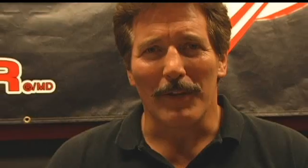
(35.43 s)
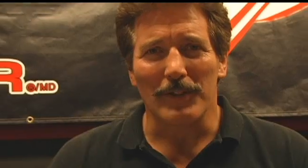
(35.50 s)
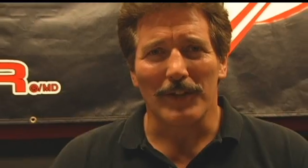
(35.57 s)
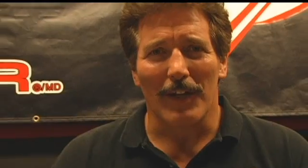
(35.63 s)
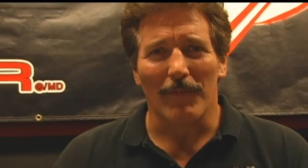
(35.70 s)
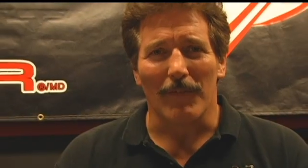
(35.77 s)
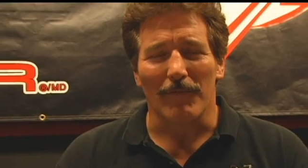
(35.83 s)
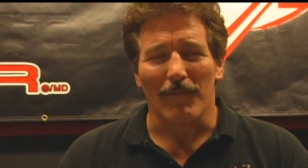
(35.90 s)
b
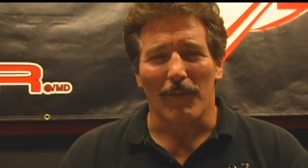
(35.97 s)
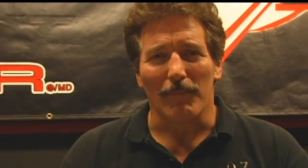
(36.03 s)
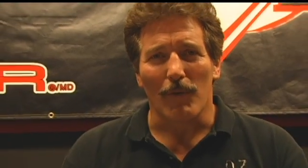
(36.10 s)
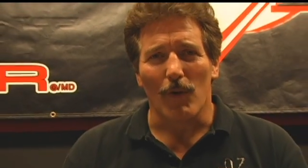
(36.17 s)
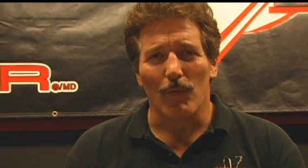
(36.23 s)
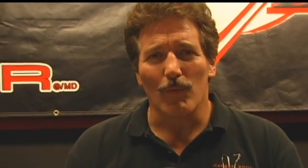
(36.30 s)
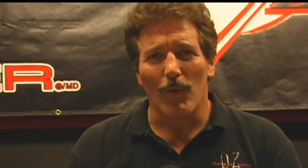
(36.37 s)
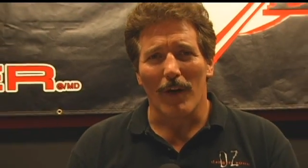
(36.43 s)
Severn from
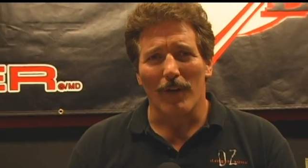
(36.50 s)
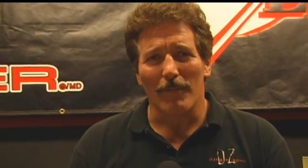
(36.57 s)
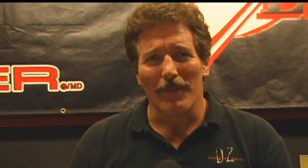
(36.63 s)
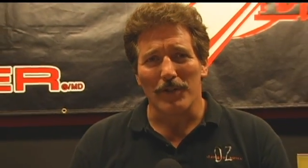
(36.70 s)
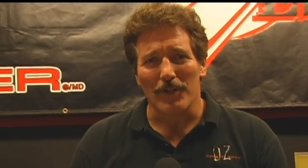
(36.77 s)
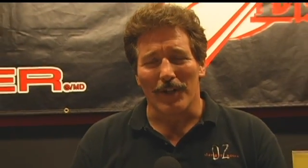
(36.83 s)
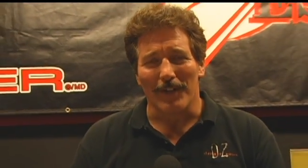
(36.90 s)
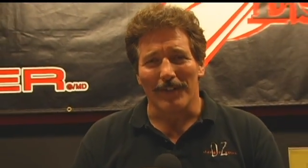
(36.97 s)
Coldwater,
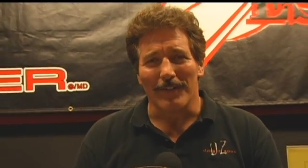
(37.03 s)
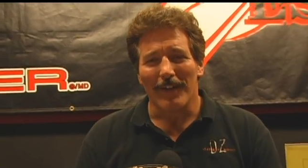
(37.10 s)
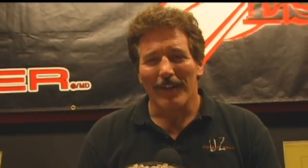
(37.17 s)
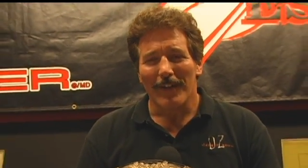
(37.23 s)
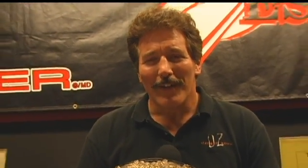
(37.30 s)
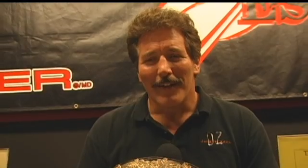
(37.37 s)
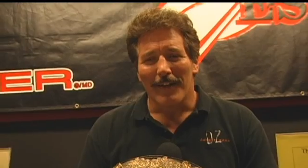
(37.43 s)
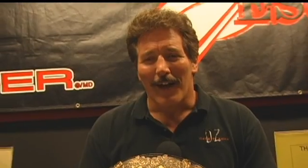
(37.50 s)
Michigan.
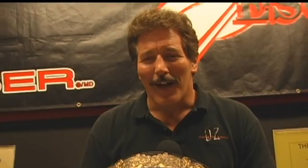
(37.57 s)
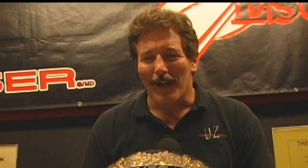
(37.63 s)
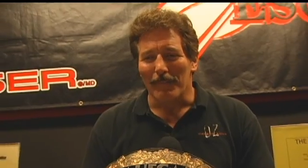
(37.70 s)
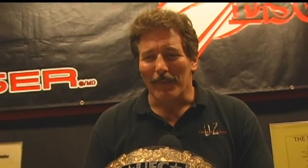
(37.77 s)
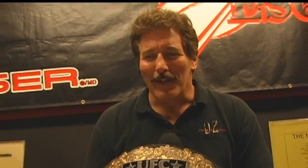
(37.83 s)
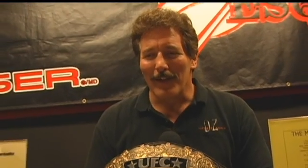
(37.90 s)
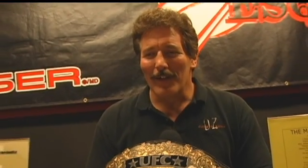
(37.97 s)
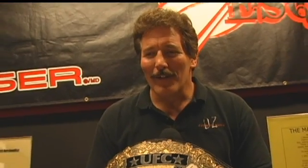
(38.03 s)
I'm
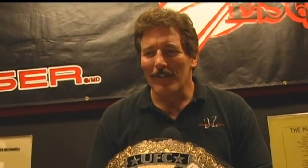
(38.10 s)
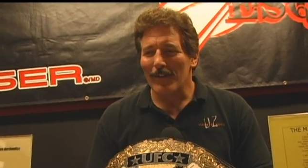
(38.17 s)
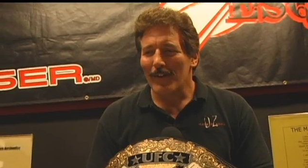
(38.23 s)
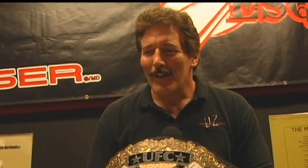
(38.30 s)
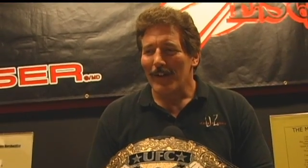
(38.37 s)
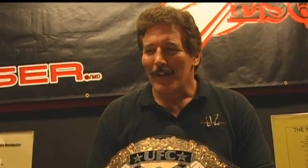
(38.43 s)
here